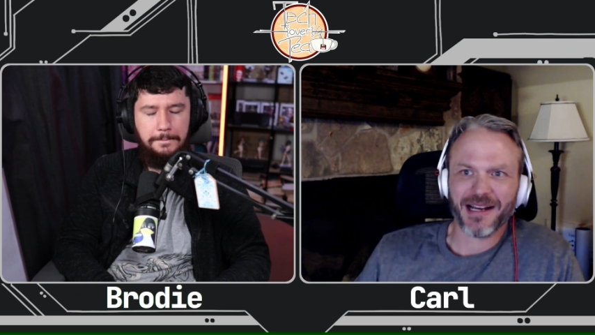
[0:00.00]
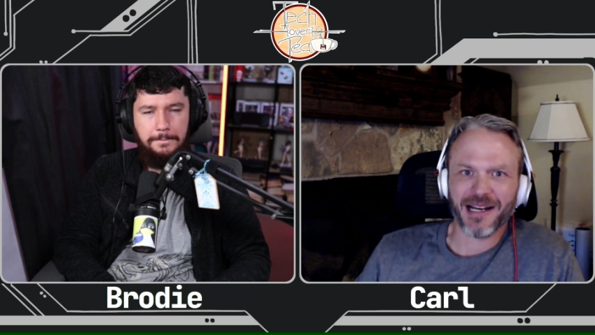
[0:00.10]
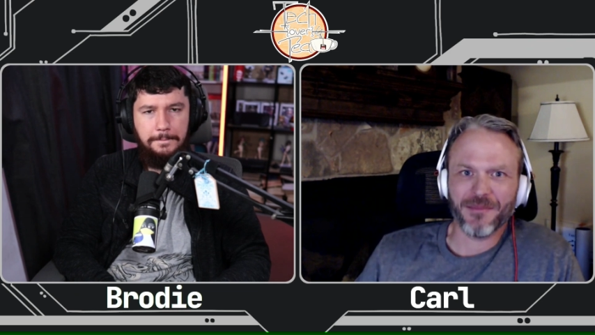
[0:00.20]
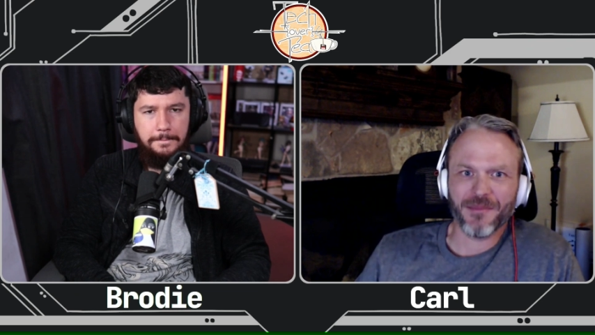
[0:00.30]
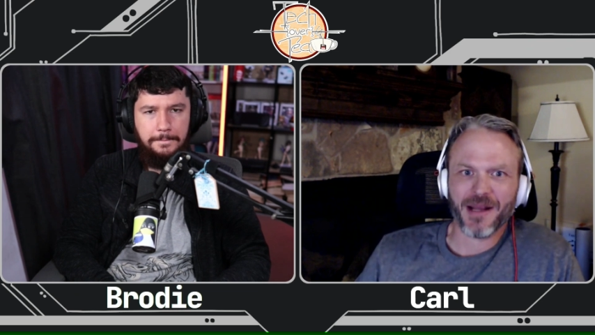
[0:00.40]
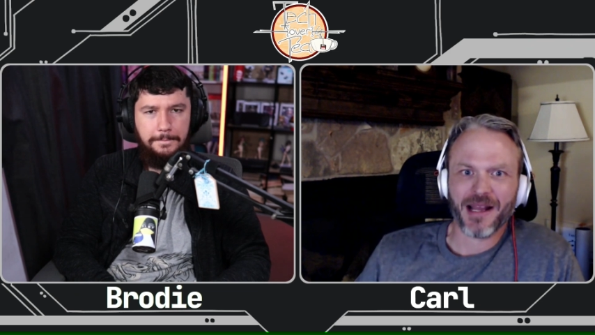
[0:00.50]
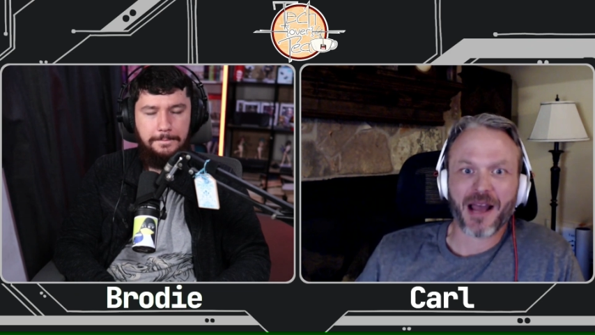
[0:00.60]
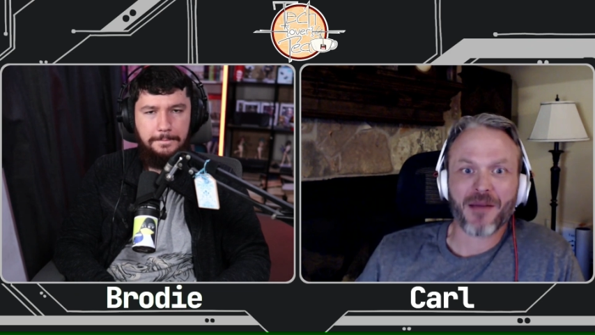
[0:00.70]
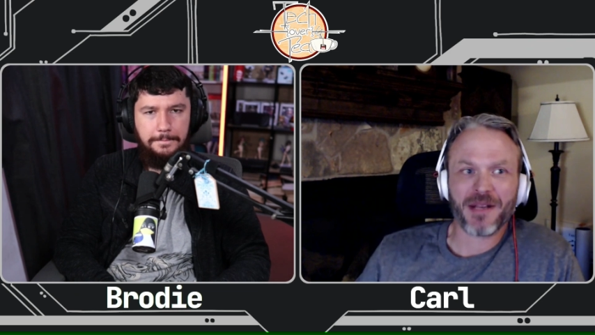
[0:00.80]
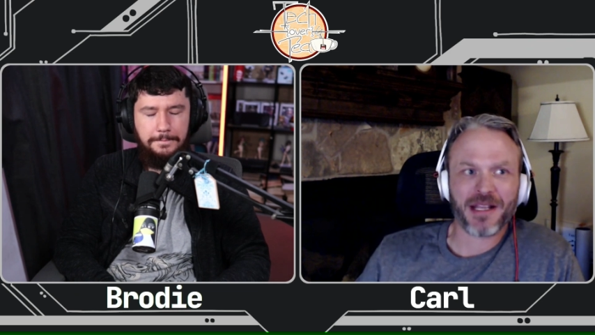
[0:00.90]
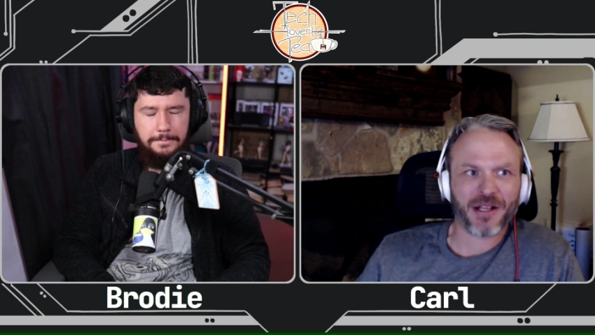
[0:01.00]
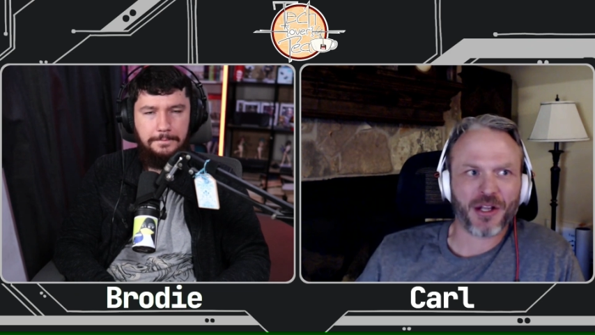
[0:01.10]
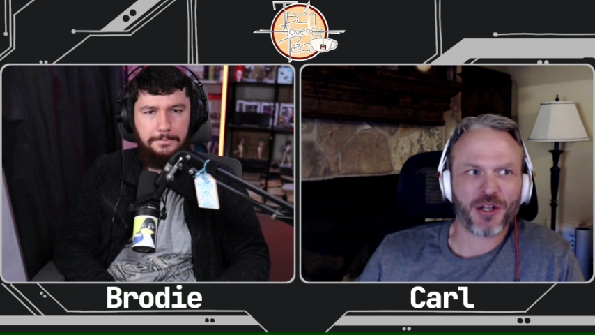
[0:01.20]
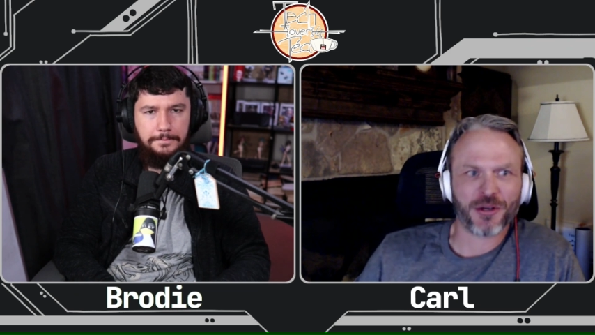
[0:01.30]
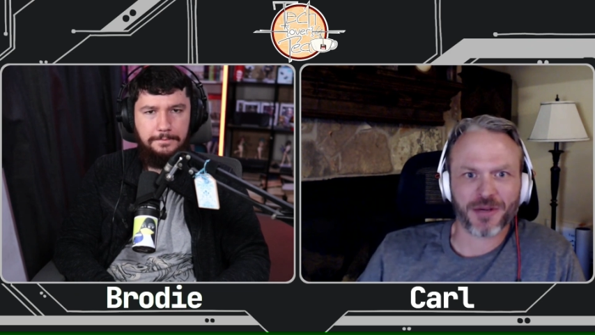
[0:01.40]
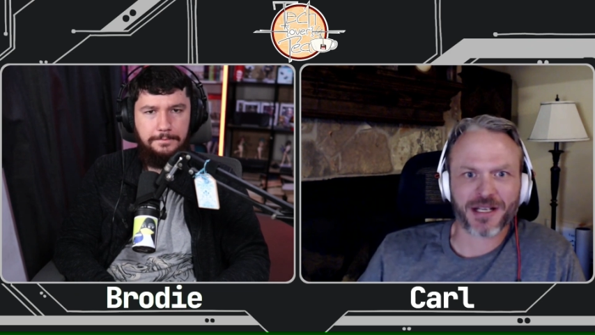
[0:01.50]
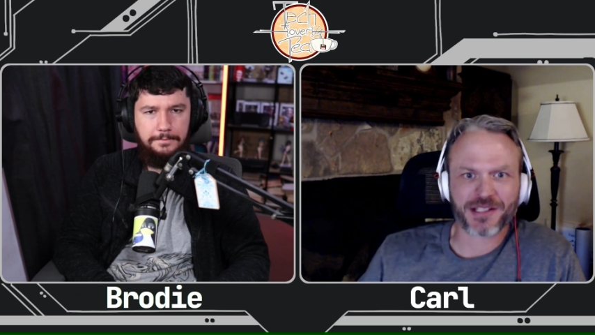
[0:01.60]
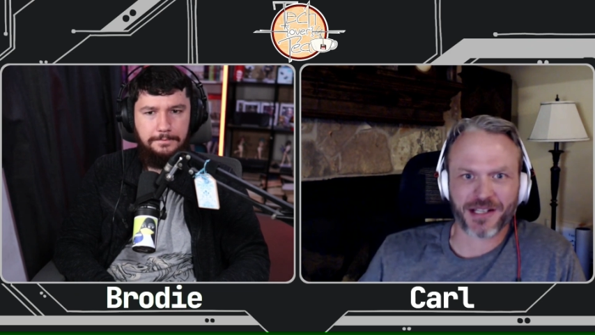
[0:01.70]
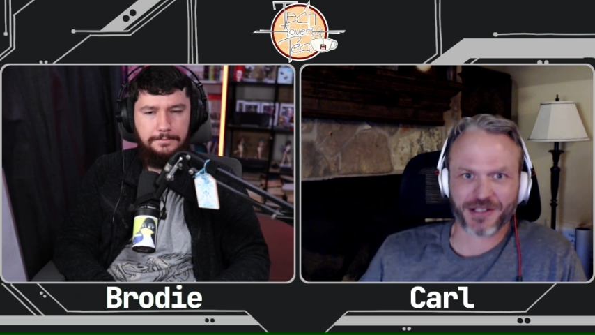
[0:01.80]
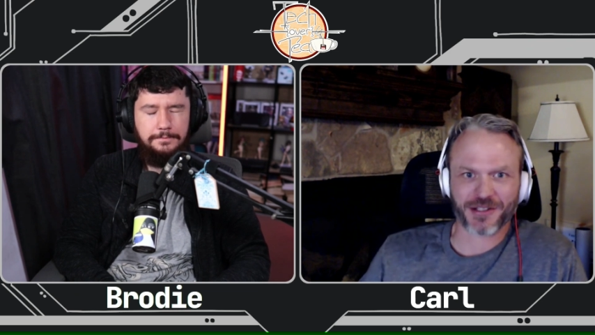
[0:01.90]
Speaker 1: um, how many
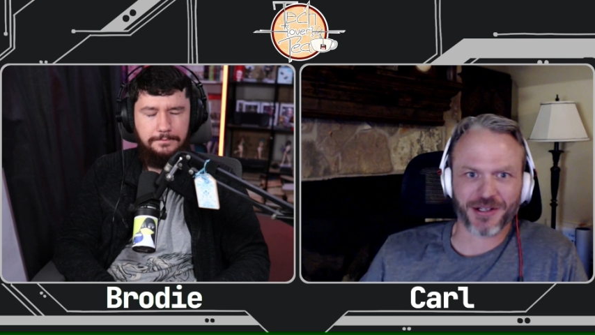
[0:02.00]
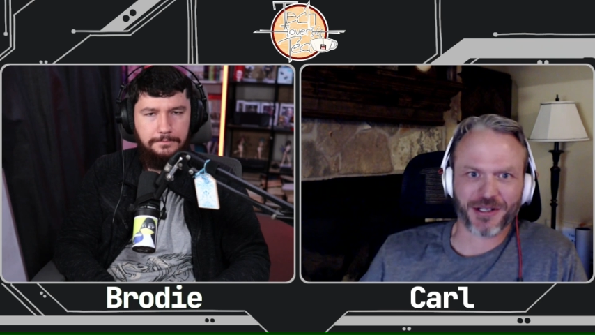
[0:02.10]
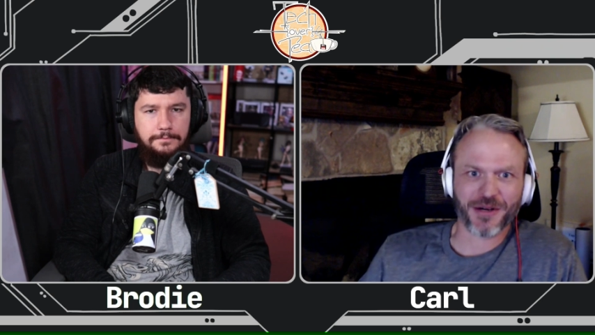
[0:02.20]
heuristics are